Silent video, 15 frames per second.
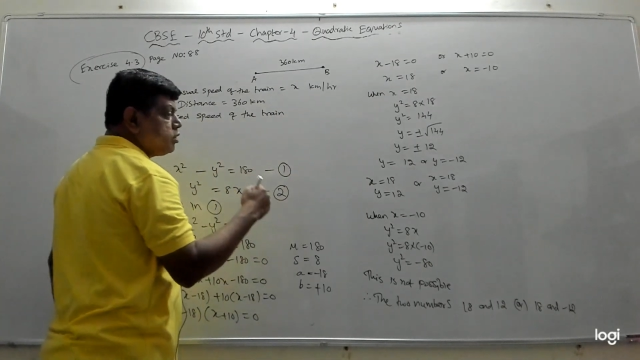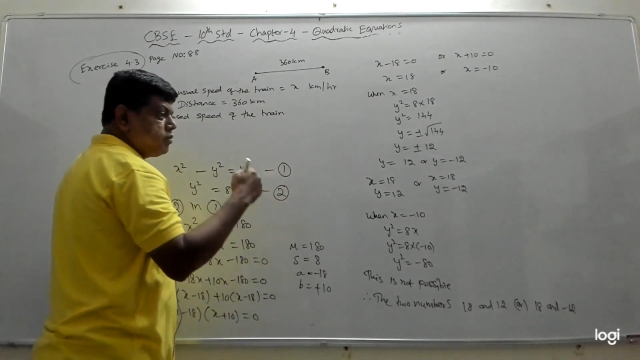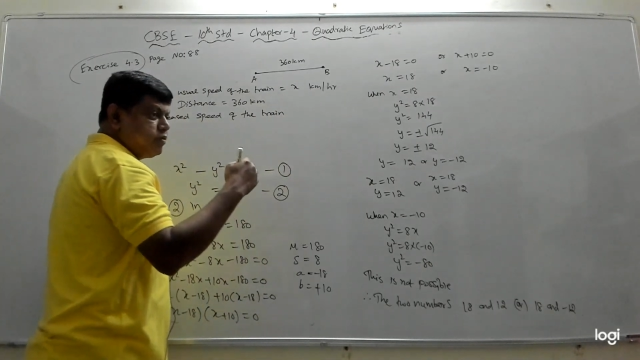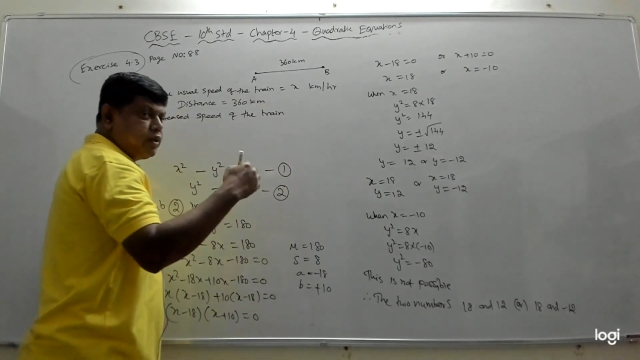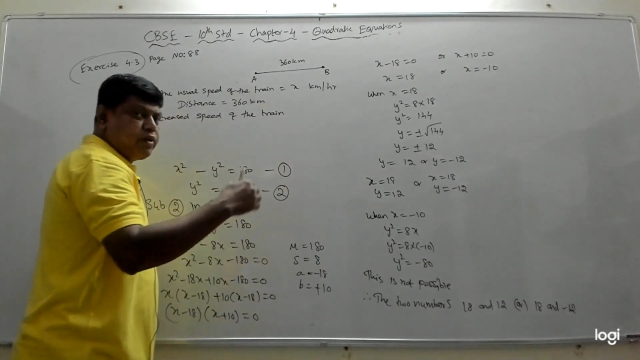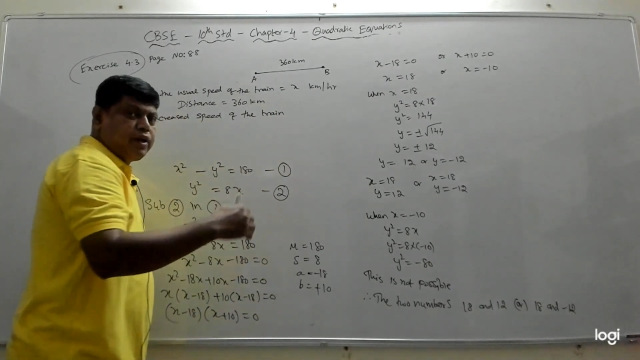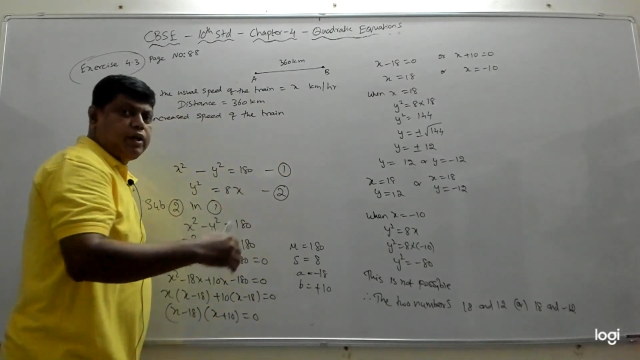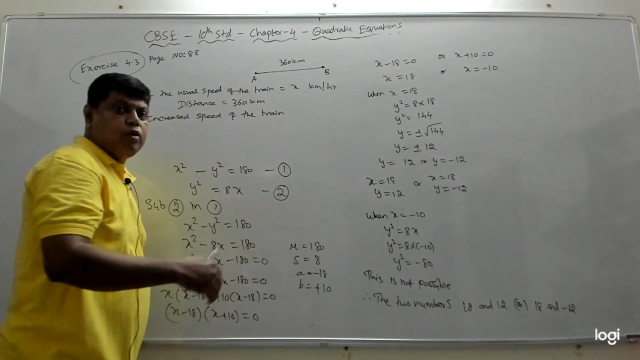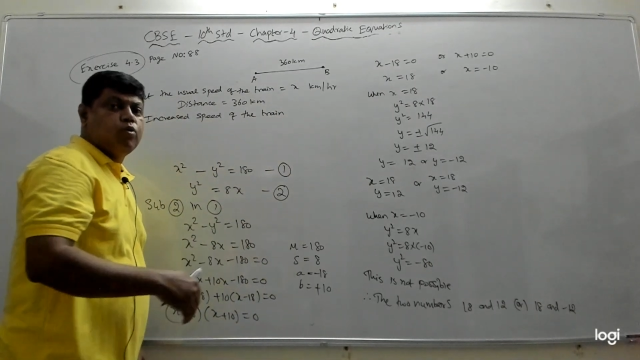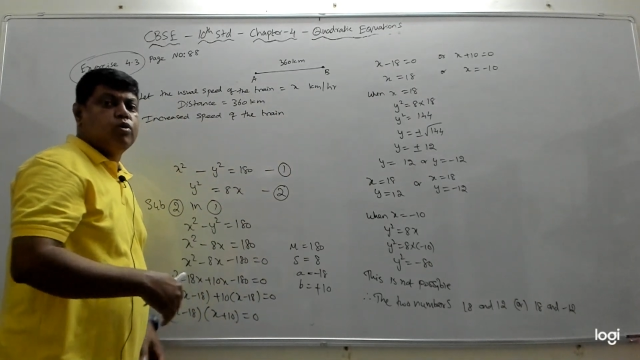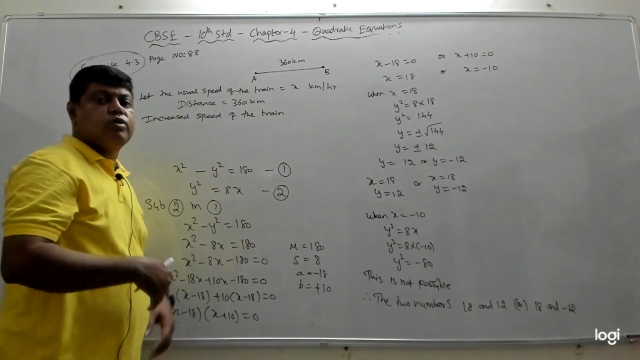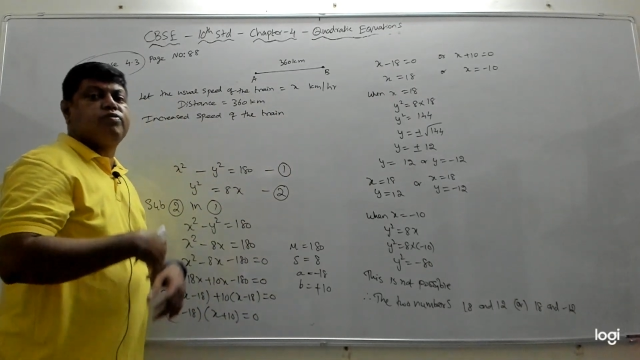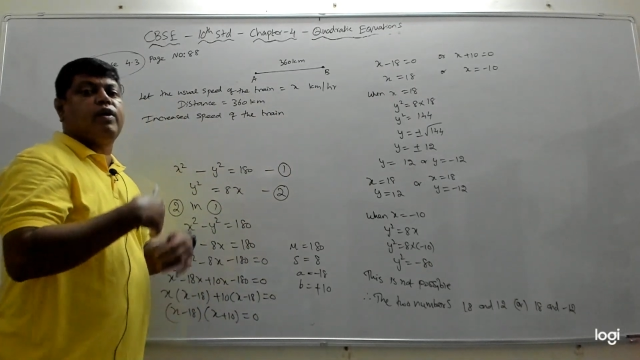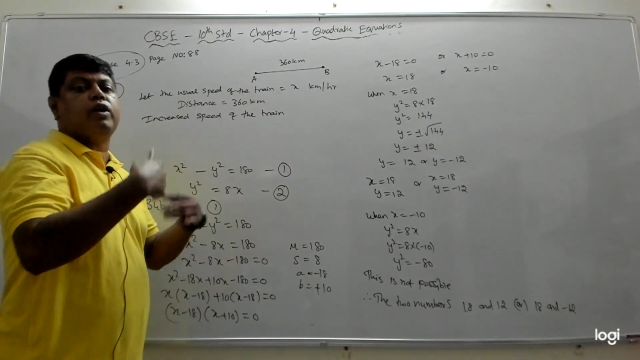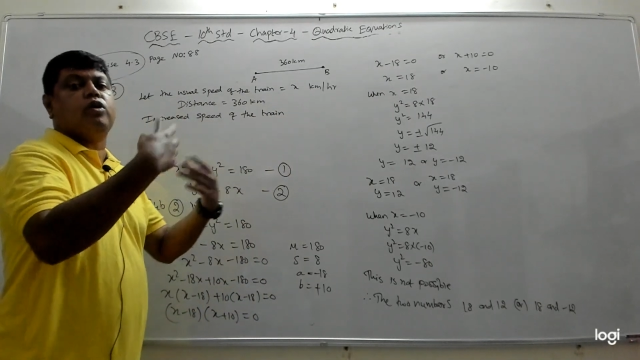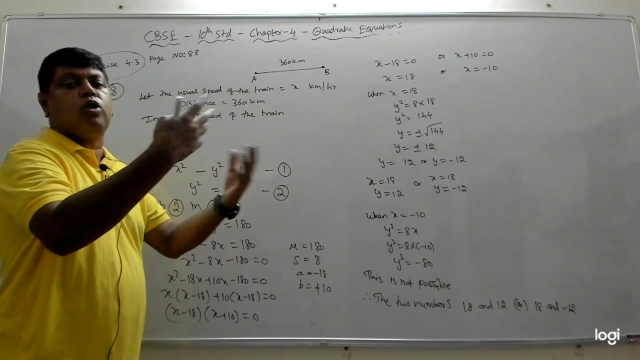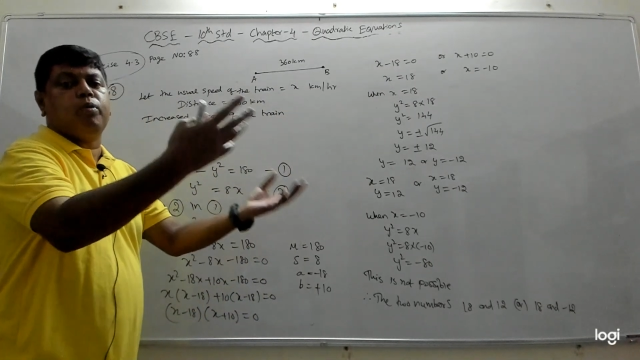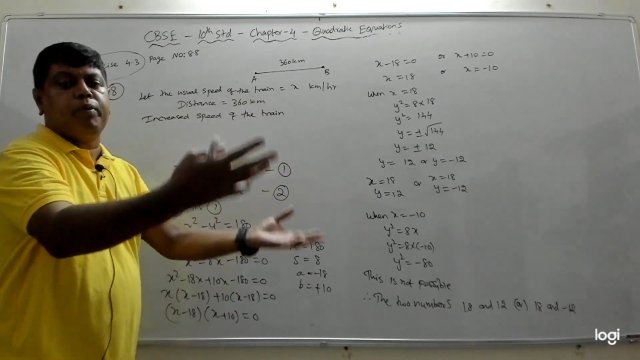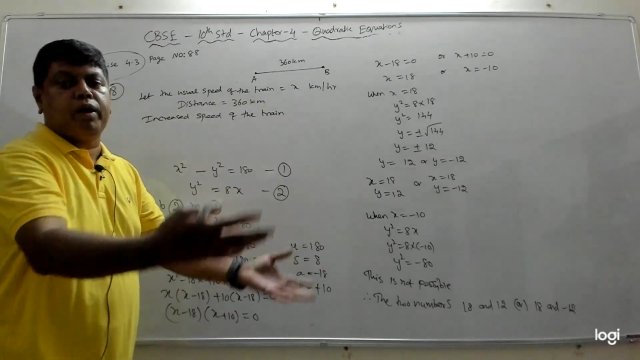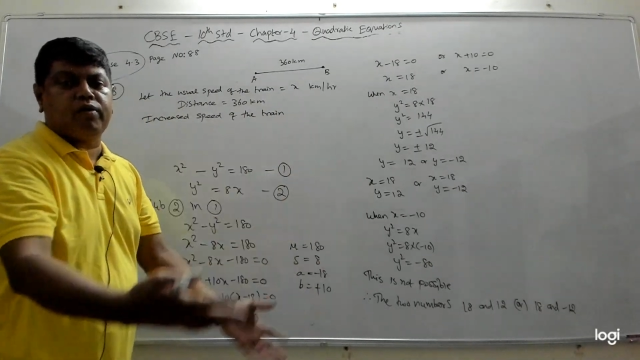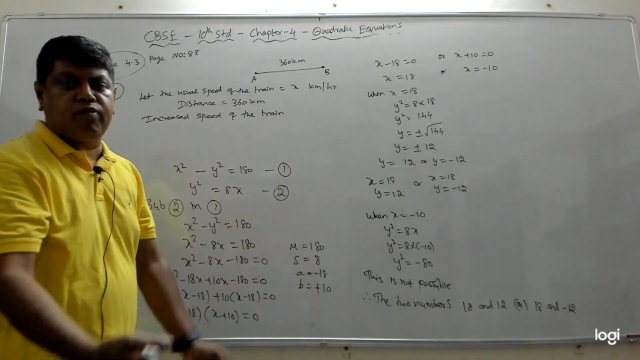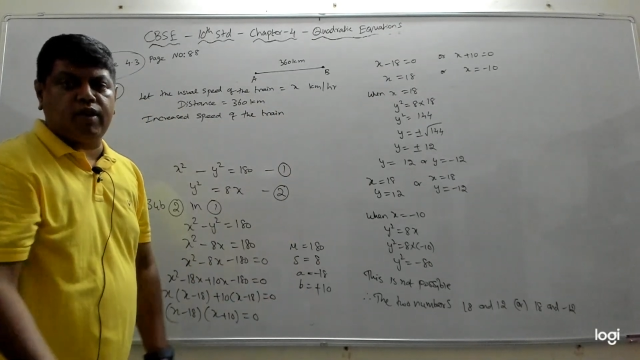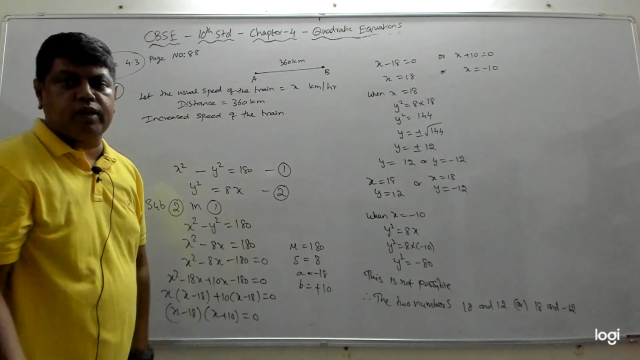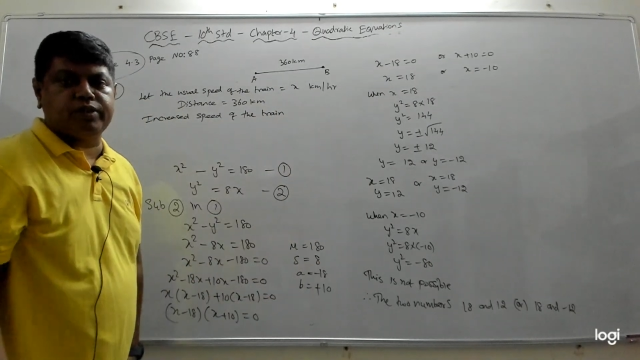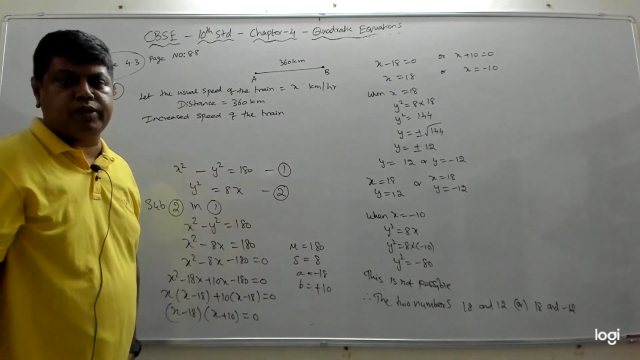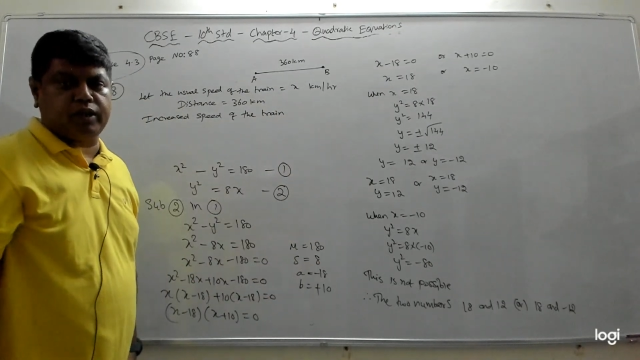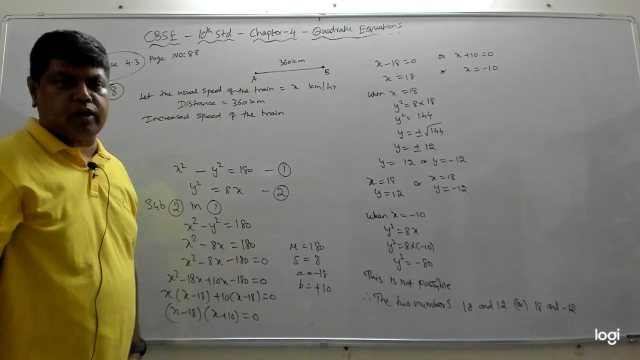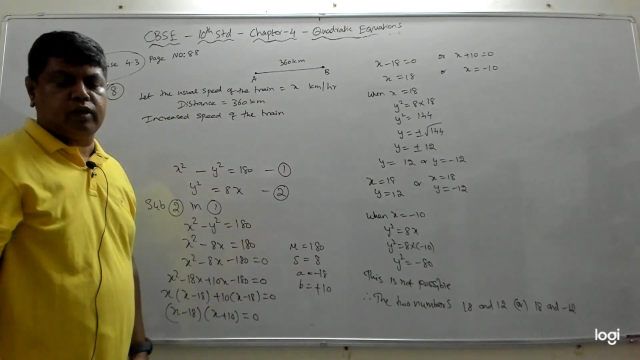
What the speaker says: the train goes 5 kilometers faster,